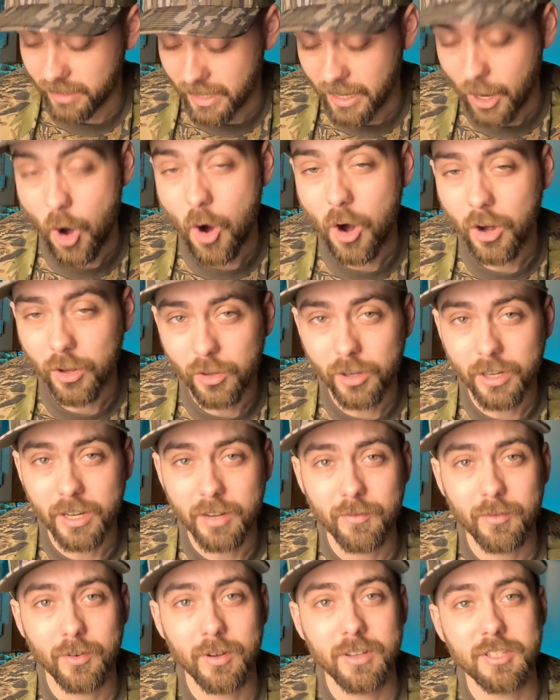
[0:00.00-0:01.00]
are
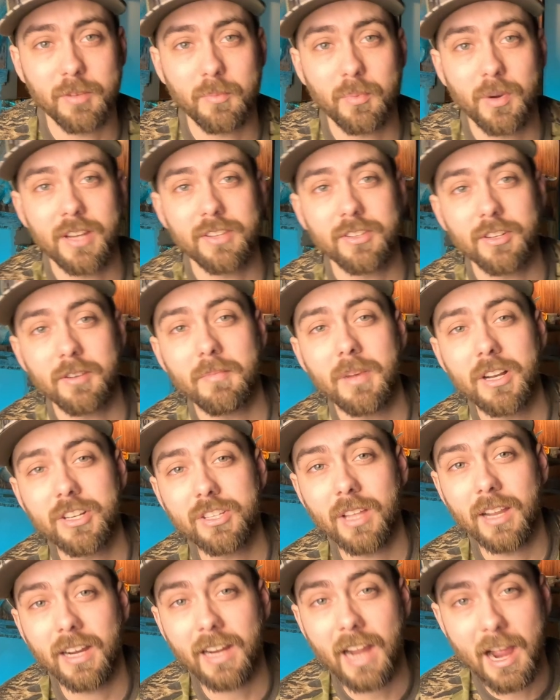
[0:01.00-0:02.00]
looking for a suppressor, much
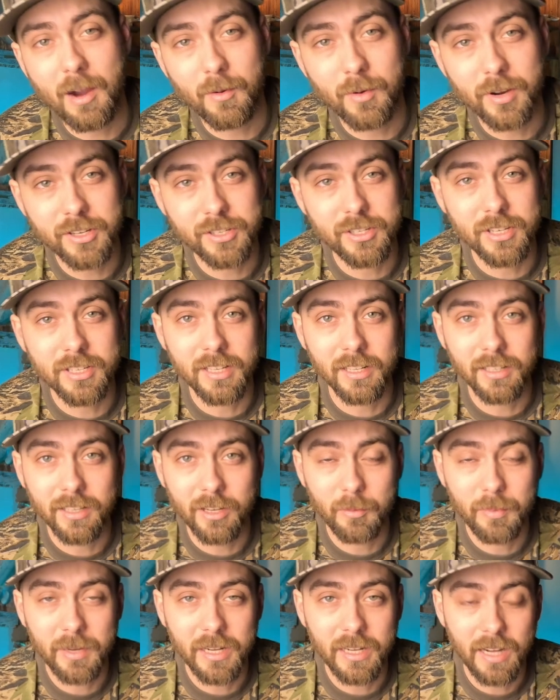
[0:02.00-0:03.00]
like I was just a
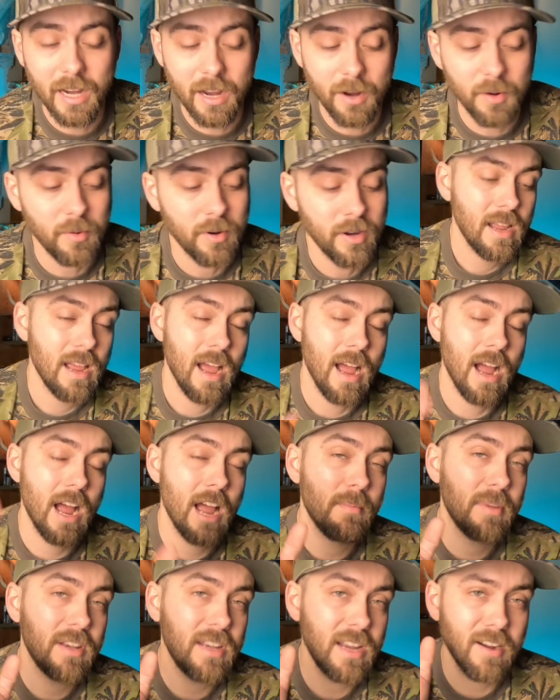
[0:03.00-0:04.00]
little bit ago.
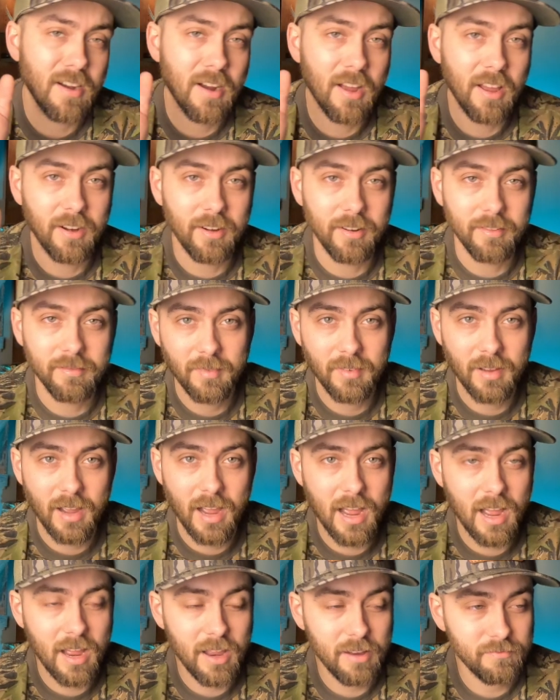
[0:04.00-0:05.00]
I'm a deer hunter.
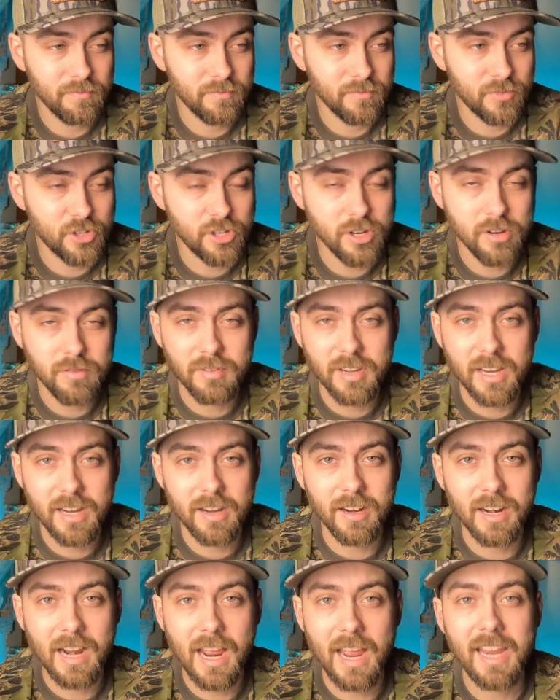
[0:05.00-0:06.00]
I shoot
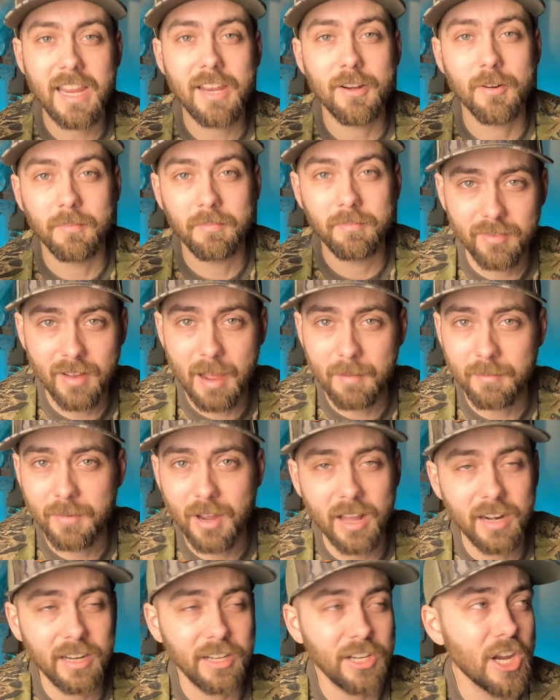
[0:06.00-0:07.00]
deer and I eat them. I'm
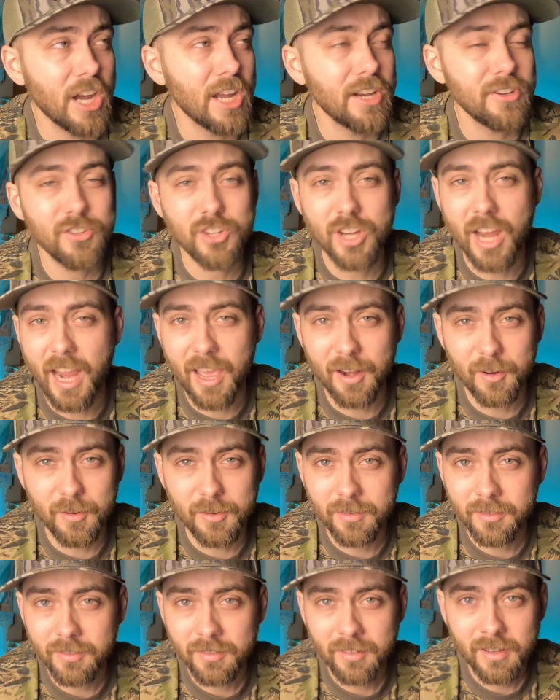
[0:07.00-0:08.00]
not a gun
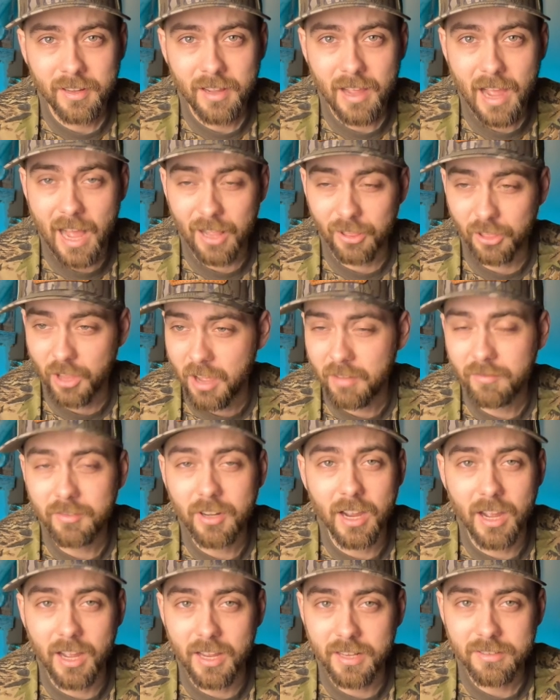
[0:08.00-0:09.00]
channel. I love
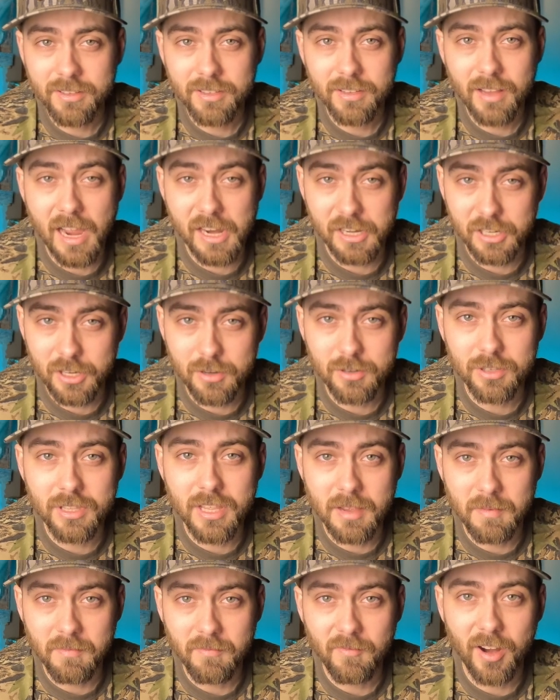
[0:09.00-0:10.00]
guns. I use
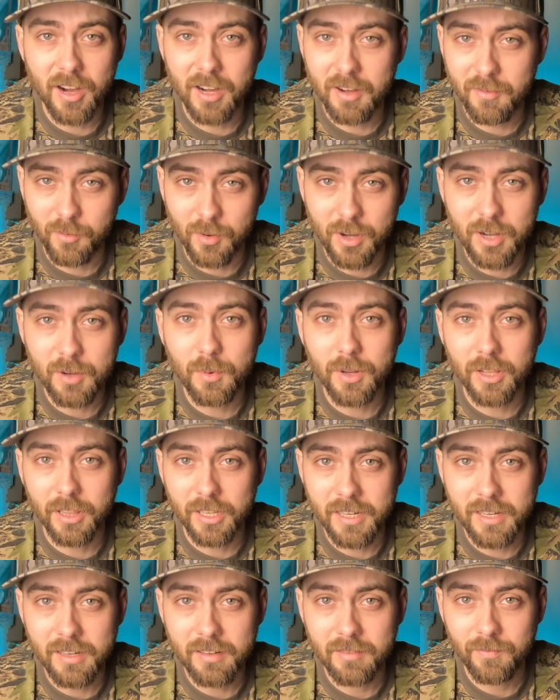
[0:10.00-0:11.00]
them very
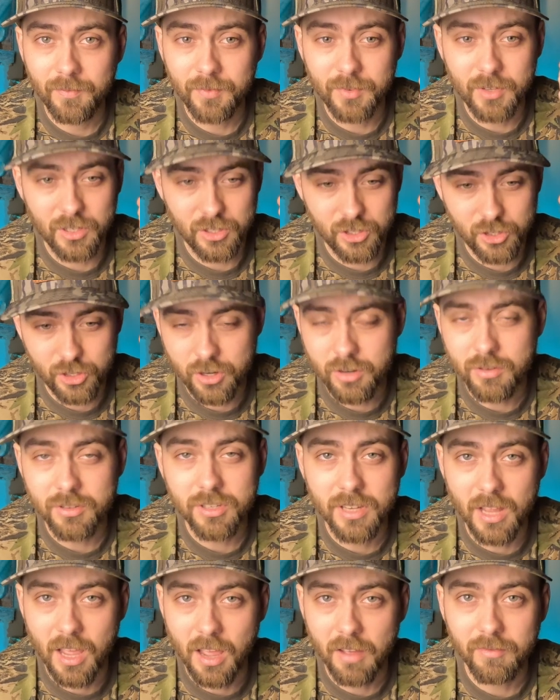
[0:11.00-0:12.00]
frequently to shoot
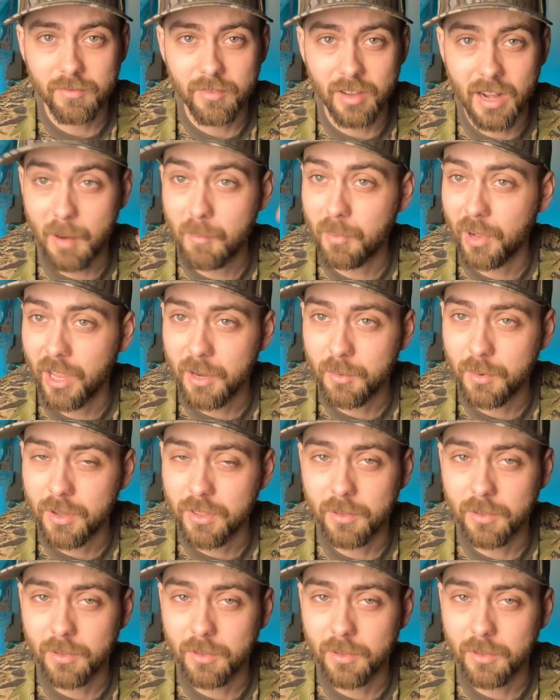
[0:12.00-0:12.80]
stuff, and I play with